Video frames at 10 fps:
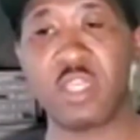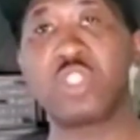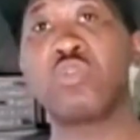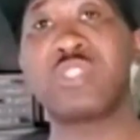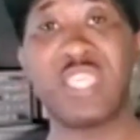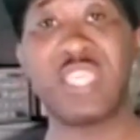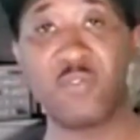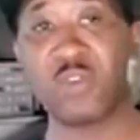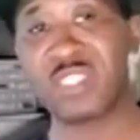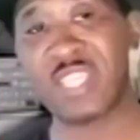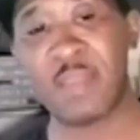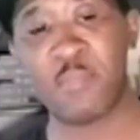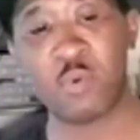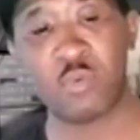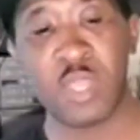So say for
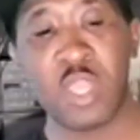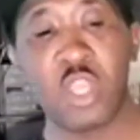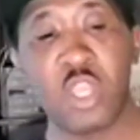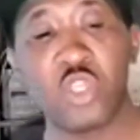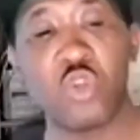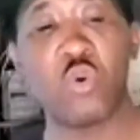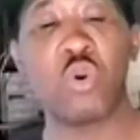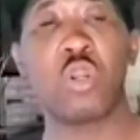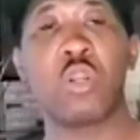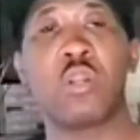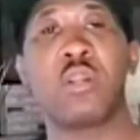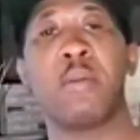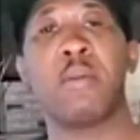example, your